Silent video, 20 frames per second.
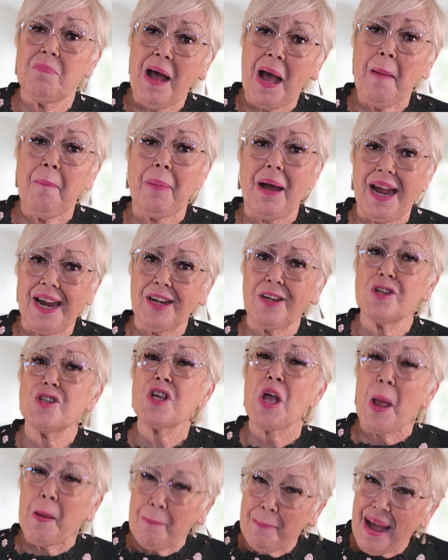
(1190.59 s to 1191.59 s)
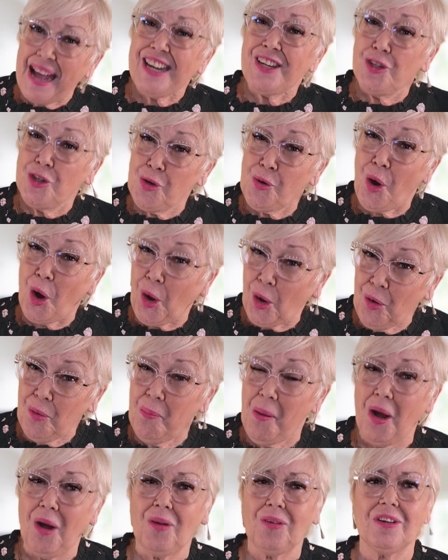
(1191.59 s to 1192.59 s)
my buyers, my new
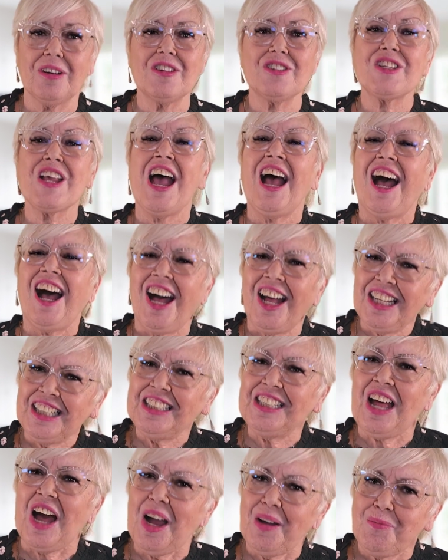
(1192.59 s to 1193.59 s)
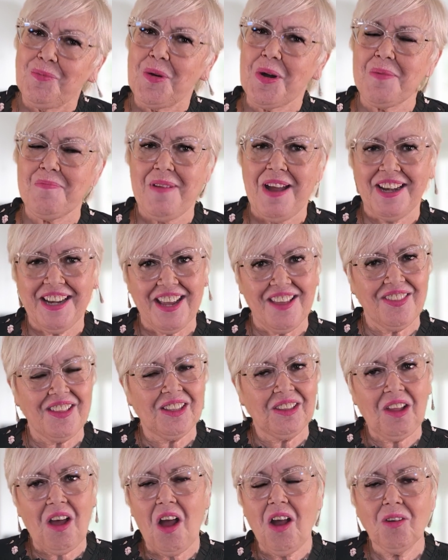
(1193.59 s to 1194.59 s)
homeowners, a lot more money in
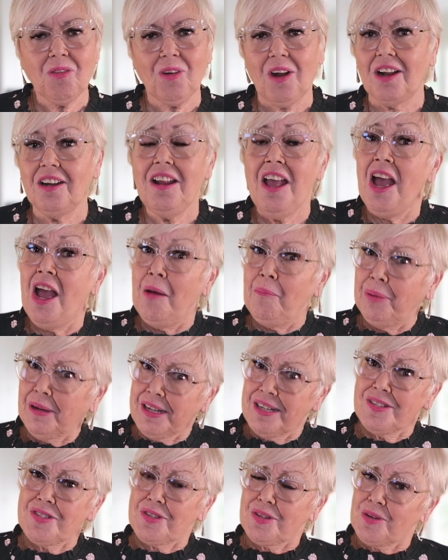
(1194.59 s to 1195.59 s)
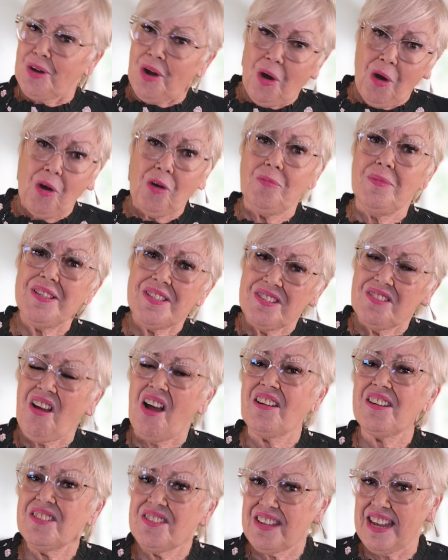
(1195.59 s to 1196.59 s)
the long run because their home is
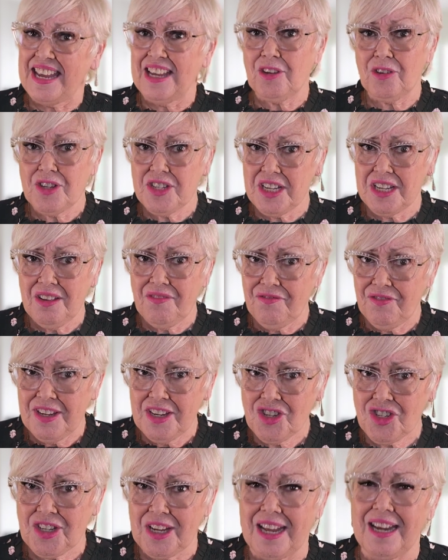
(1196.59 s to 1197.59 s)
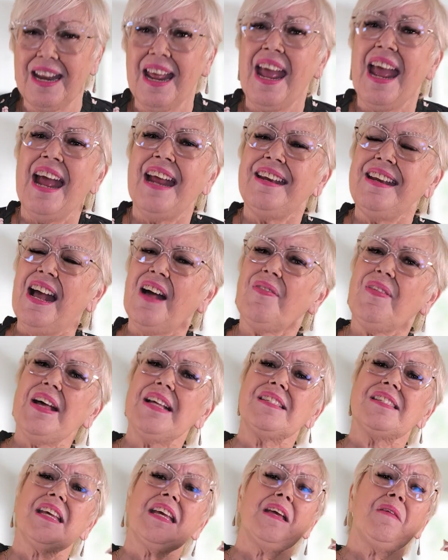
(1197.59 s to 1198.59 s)
not as energy efficient. Now
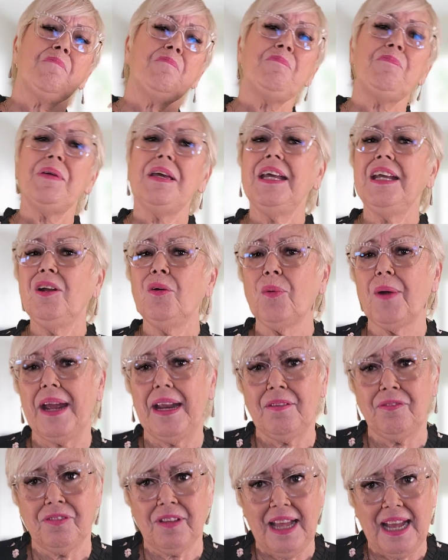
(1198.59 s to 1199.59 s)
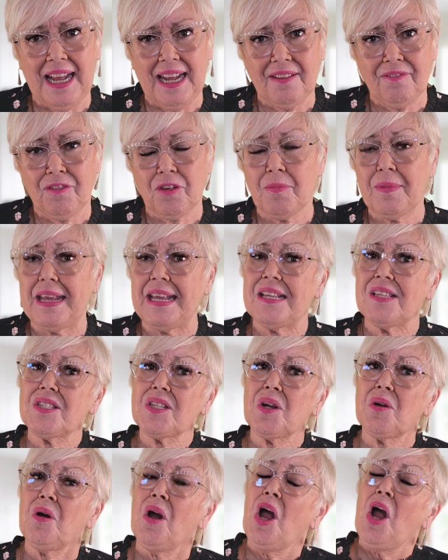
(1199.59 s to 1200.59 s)
that's a big red flag for me.
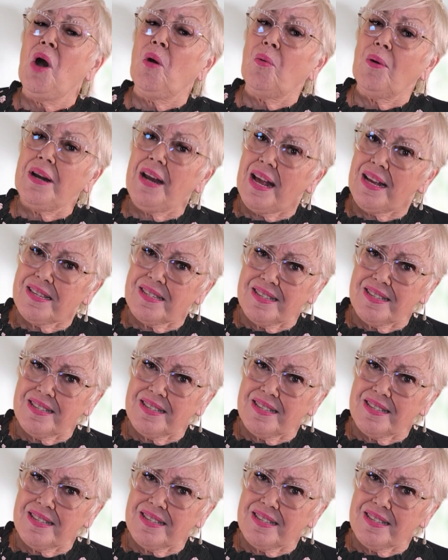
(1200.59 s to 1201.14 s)
So when I